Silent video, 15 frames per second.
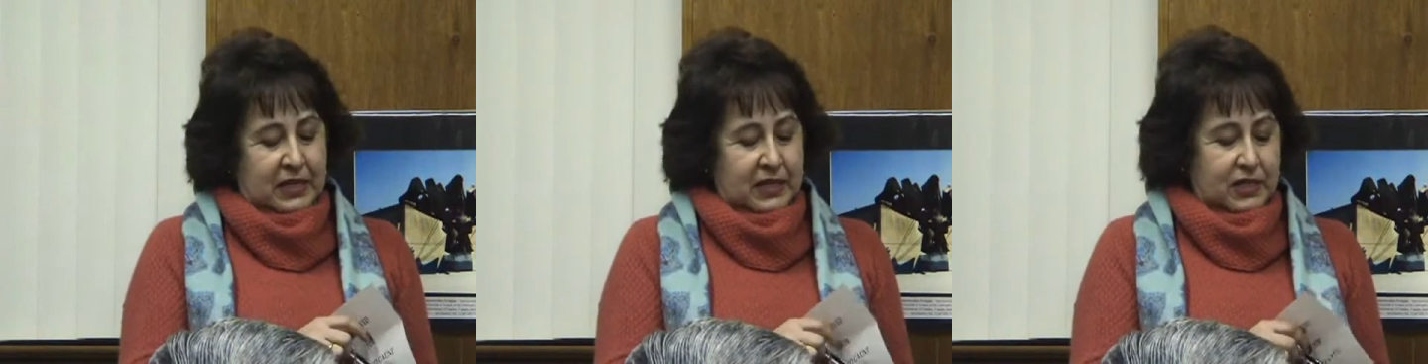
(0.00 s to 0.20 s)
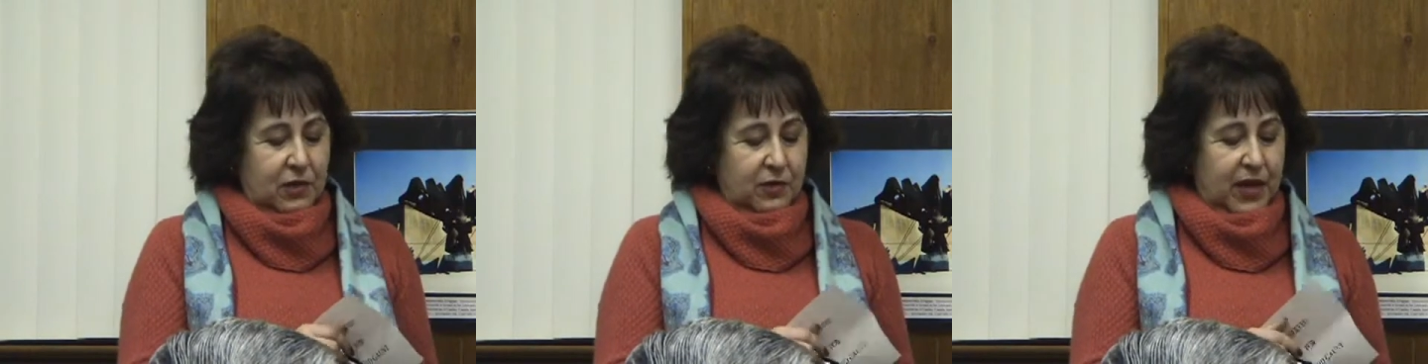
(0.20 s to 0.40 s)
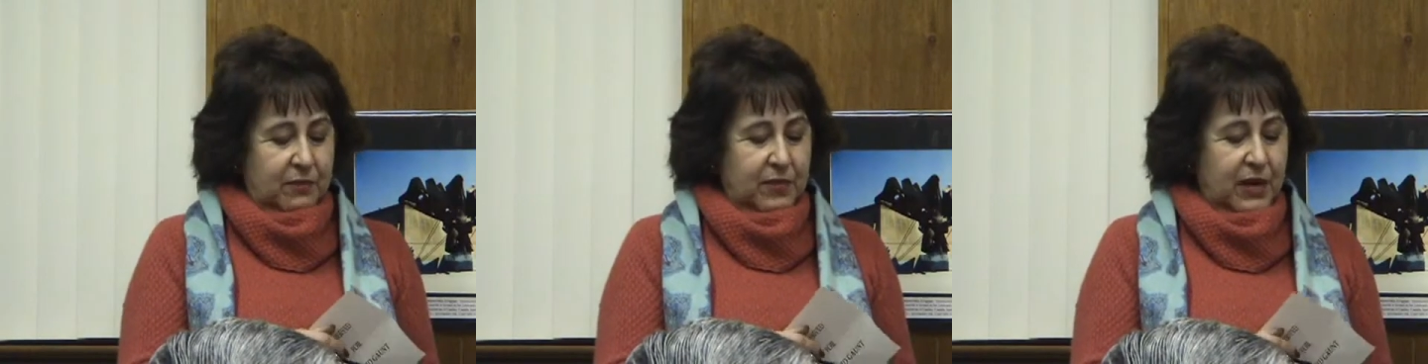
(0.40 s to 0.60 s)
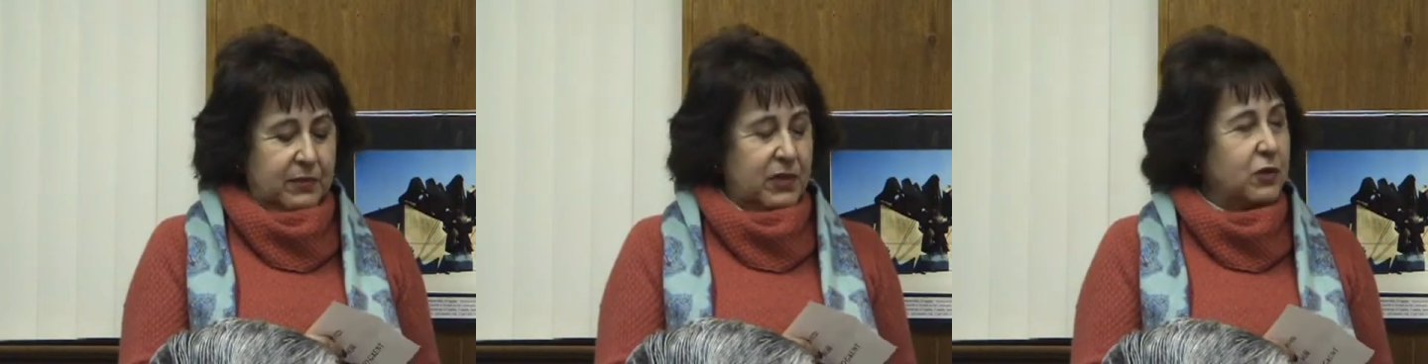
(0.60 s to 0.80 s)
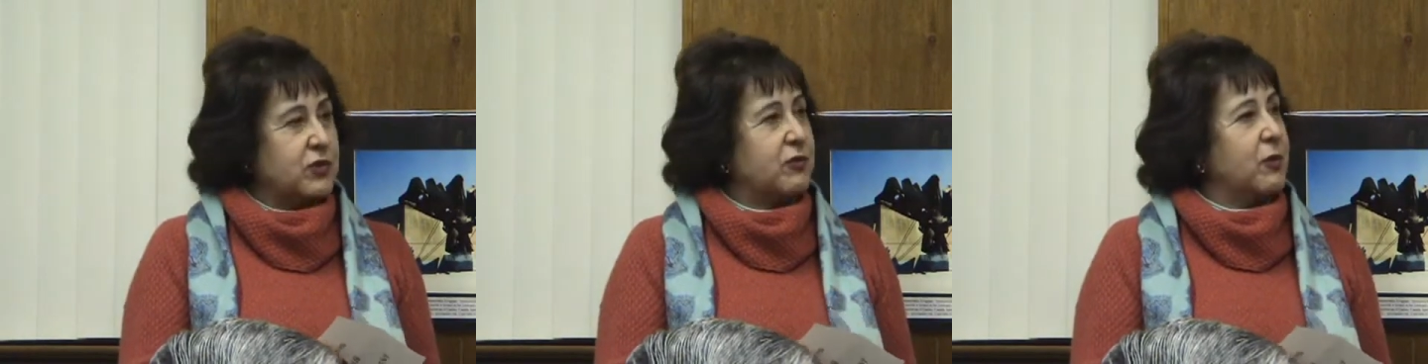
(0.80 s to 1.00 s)
So that might
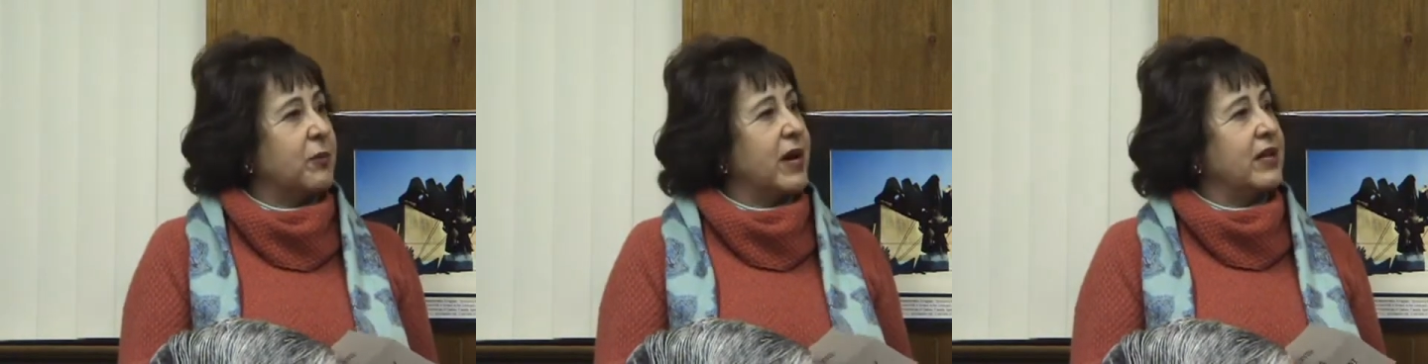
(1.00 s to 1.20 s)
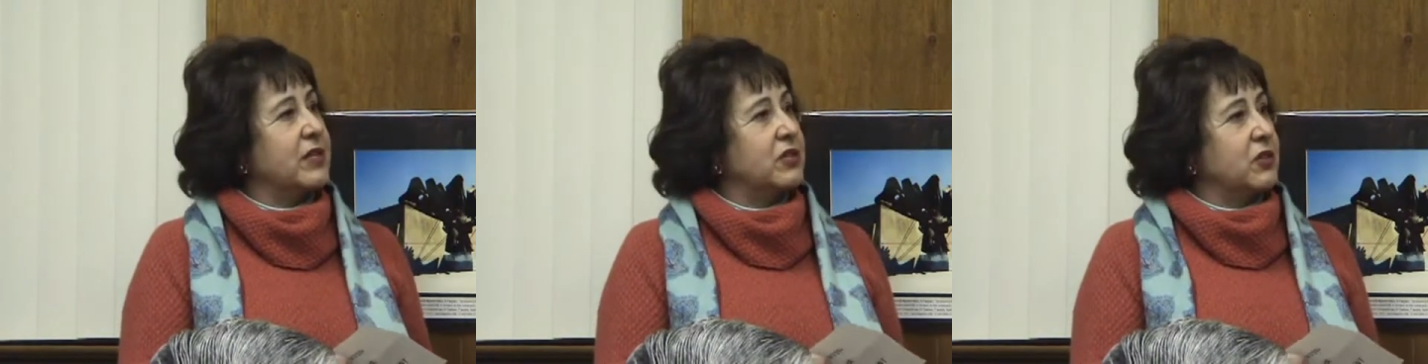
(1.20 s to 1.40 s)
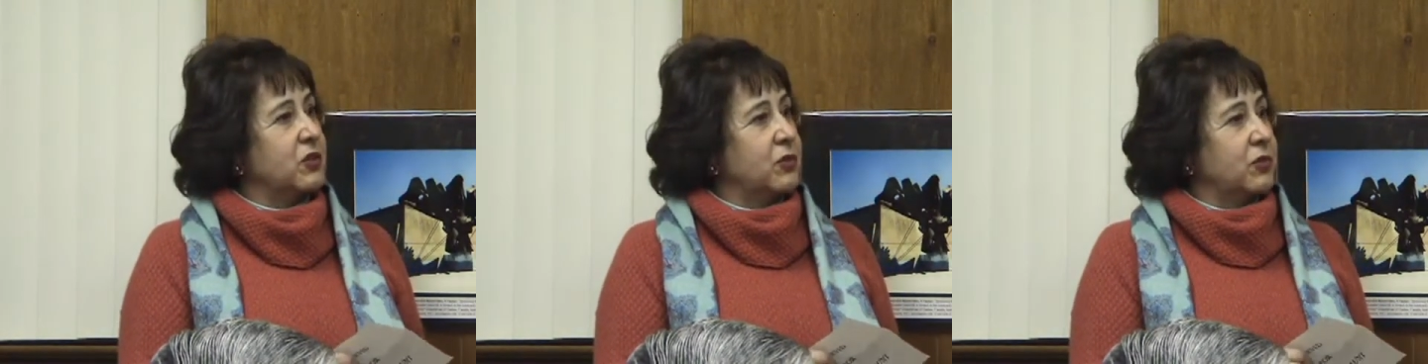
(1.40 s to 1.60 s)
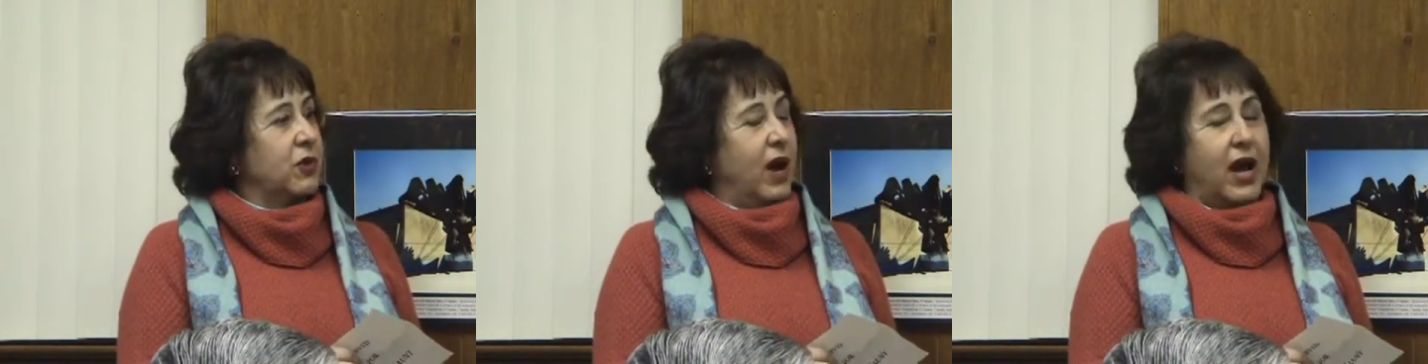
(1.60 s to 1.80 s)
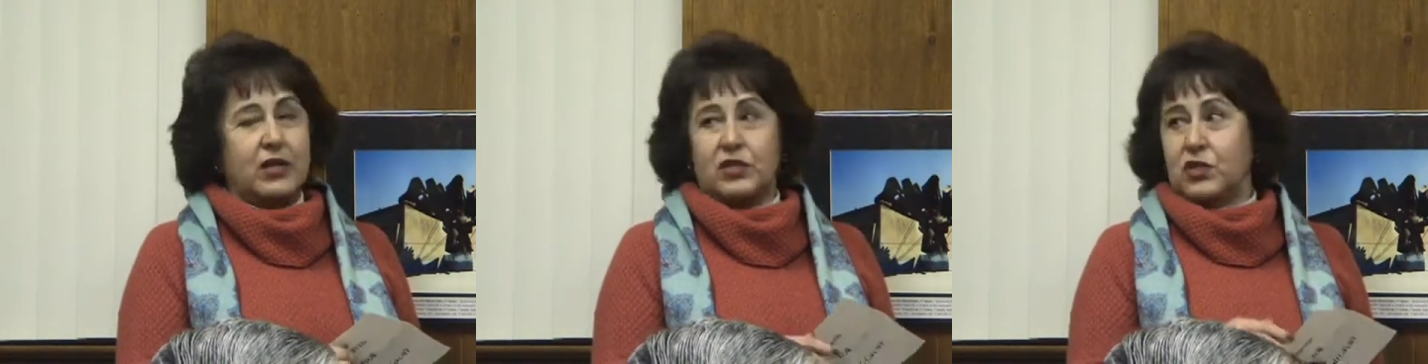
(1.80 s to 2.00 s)
be useful. But
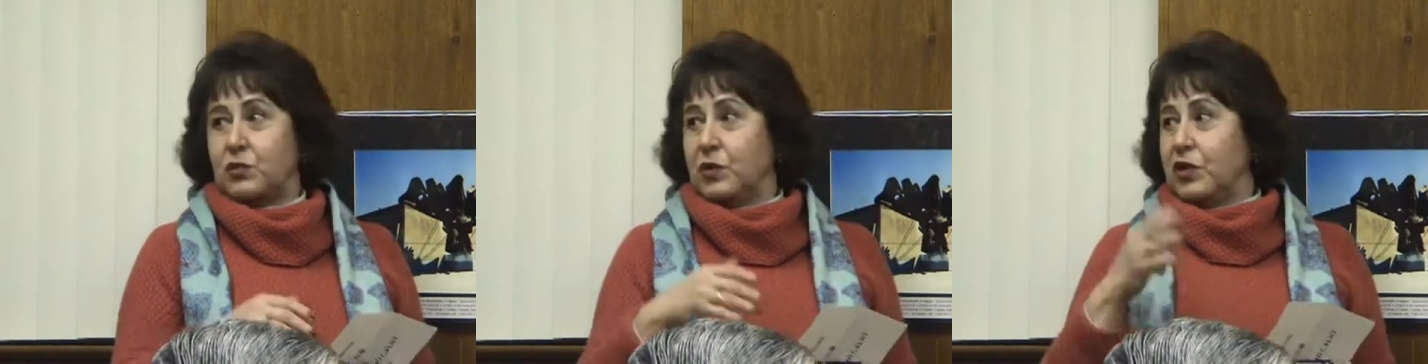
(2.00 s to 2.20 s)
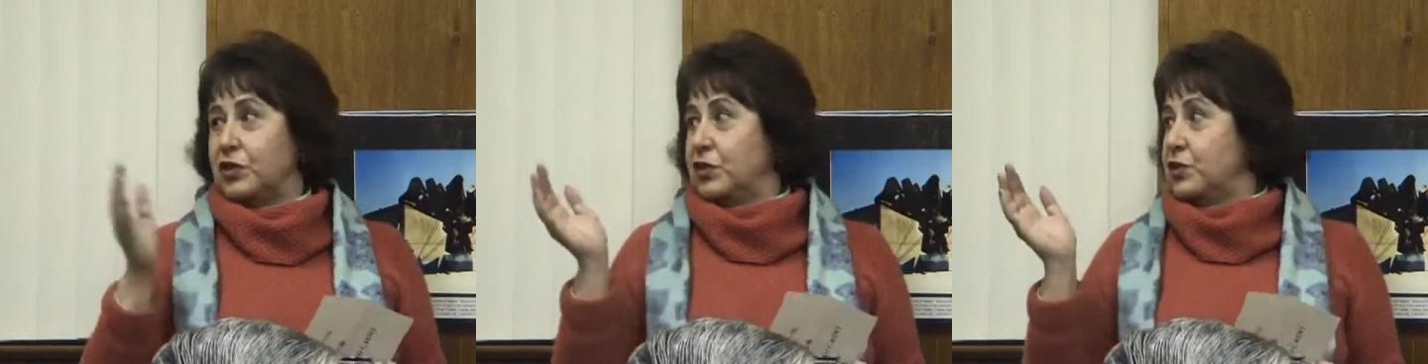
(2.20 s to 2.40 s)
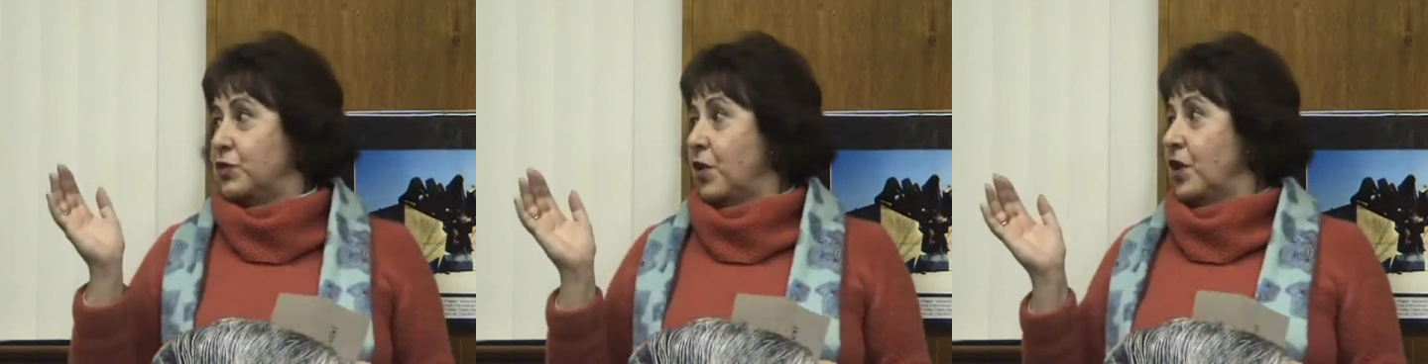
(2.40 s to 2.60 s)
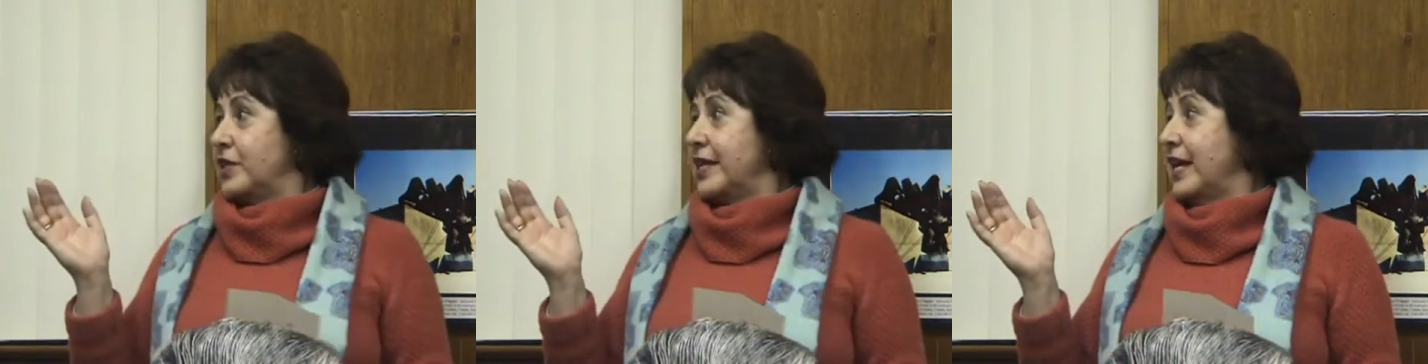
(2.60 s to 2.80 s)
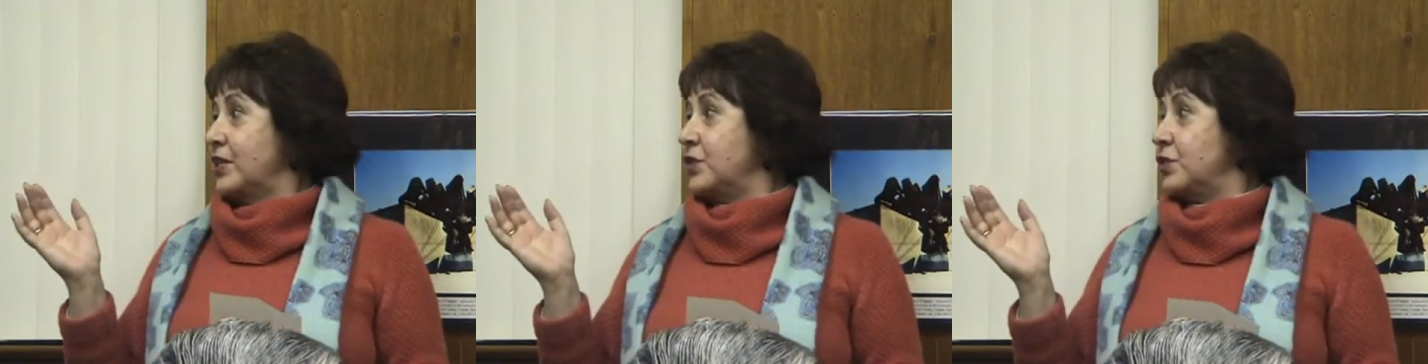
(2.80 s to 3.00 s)
I just wanted to draw
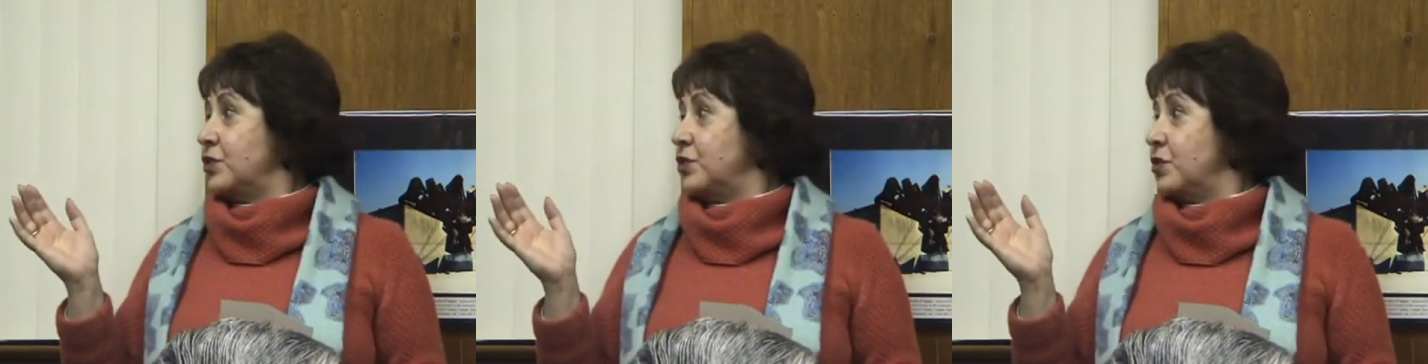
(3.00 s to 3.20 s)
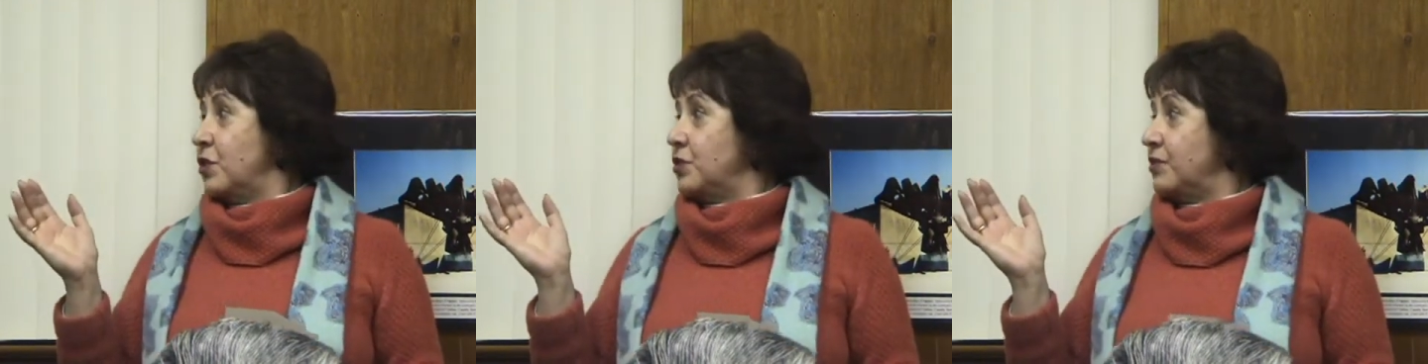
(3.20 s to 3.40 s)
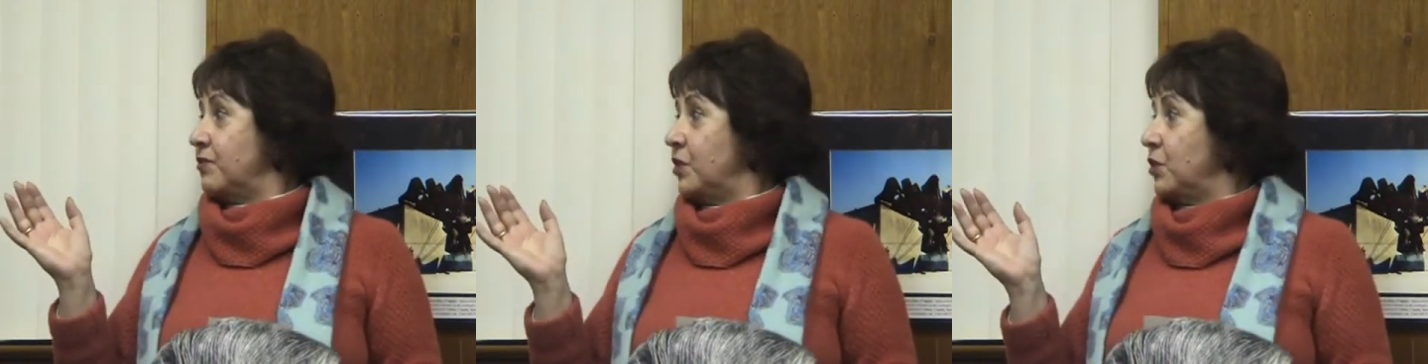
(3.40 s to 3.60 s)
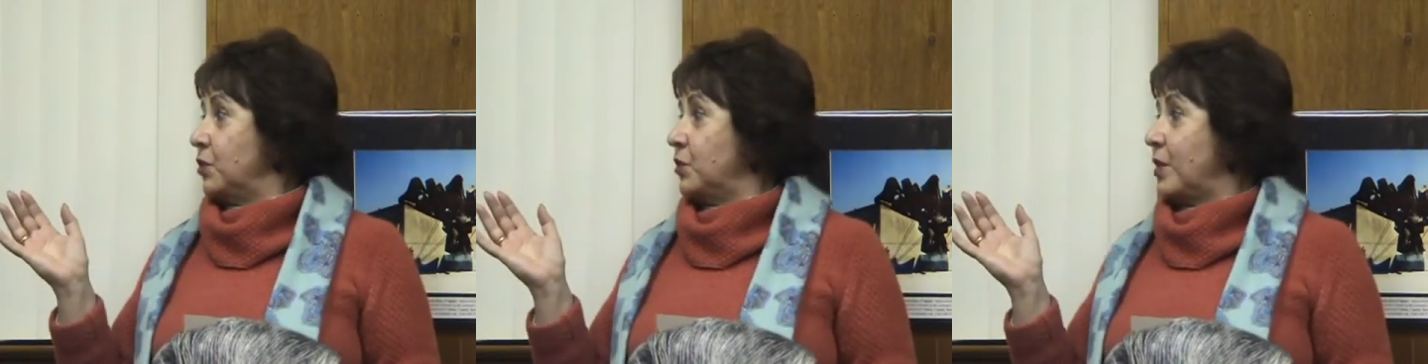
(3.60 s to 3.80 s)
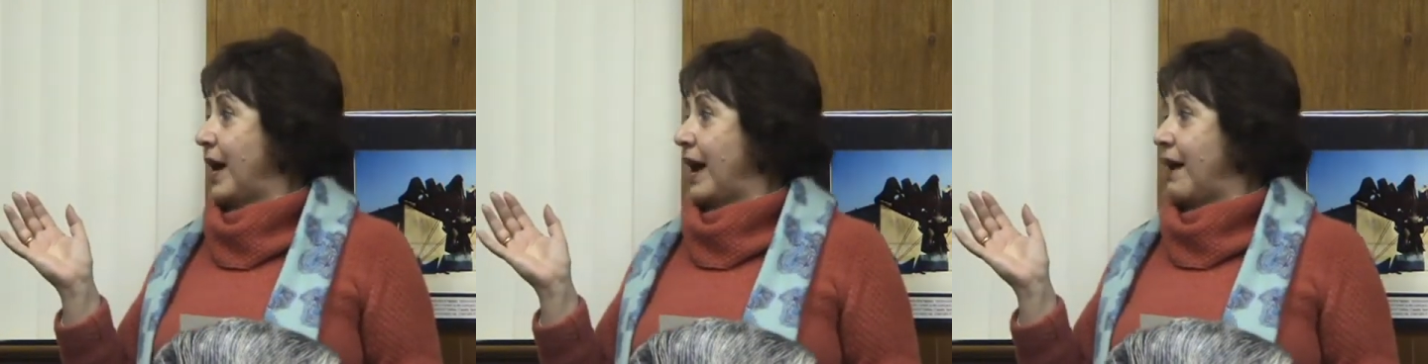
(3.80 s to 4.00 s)
attention to those of you who